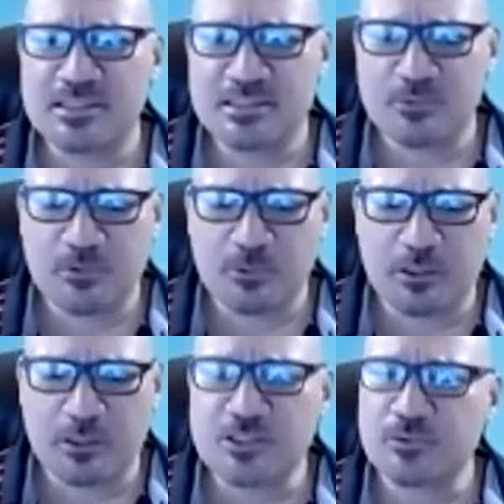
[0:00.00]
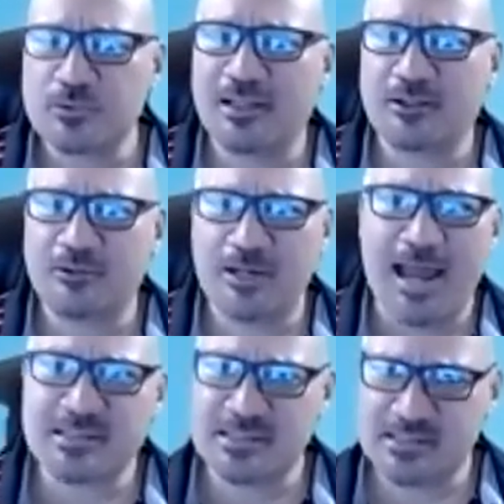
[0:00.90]
is with regards to healthcare
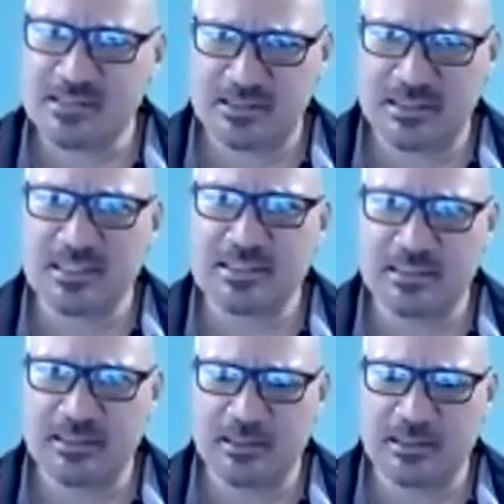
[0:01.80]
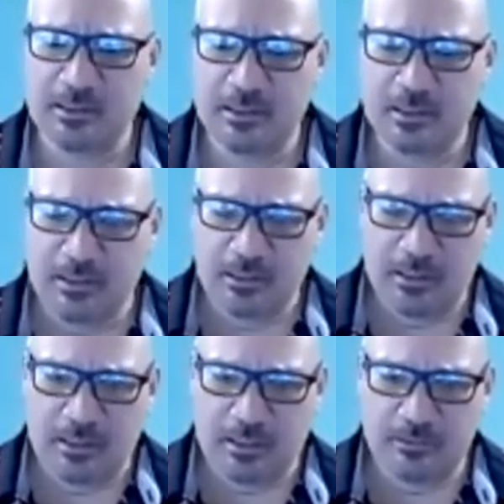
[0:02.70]
access. That's the
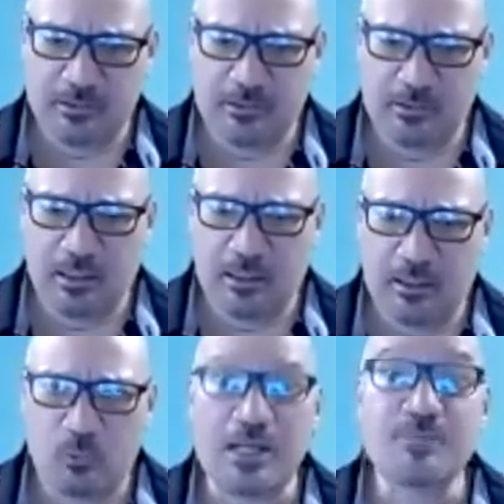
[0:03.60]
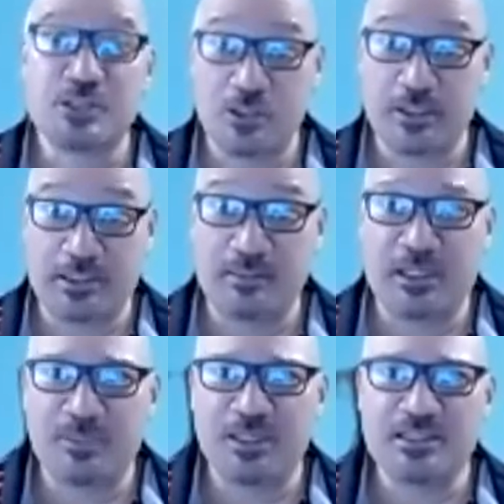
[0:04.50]
what I'm studying in
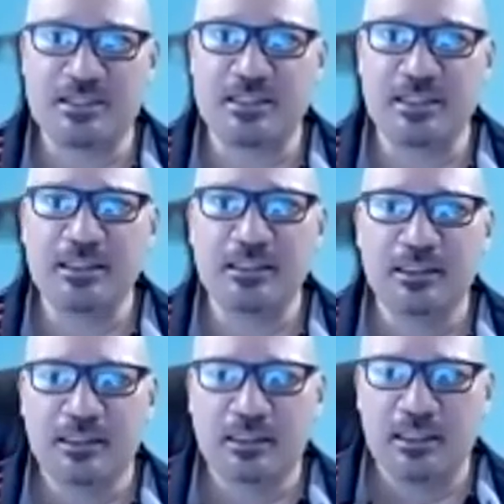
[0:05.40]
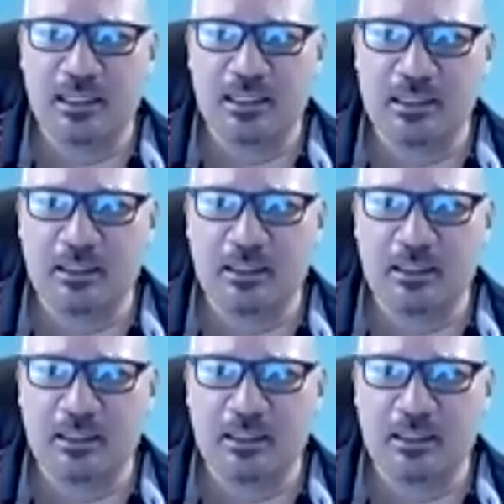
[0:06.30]
my PhD. And